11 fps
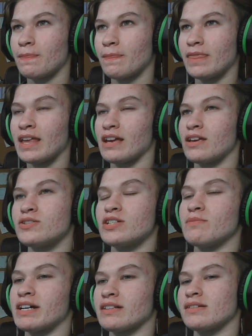like a huge
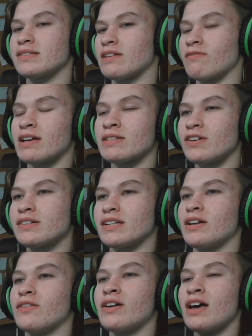impact in his life. As far as I
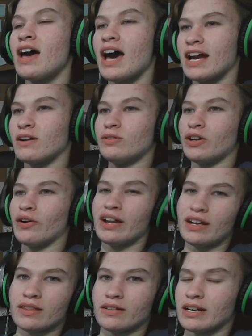know, I don't know
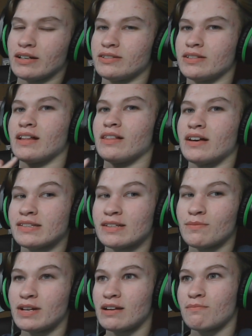any other character that lost
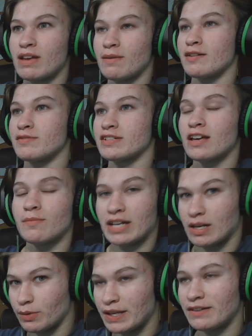somebody. Maybe I'm just coming out
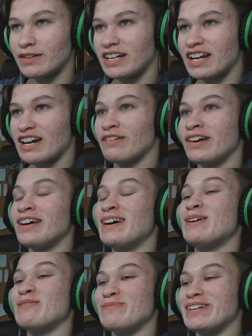of blank right now,
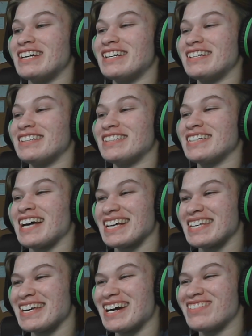but
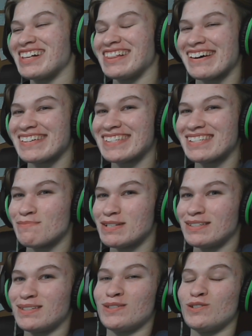Kageyama lost someone
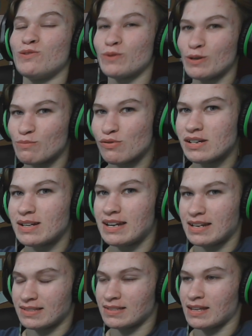super important in
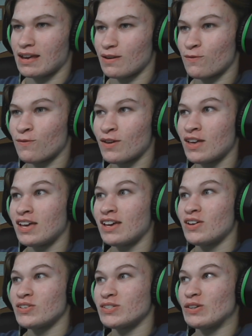his life.
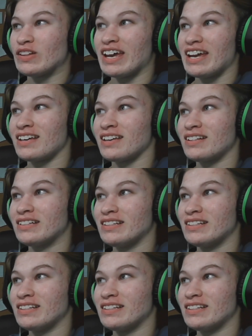So like,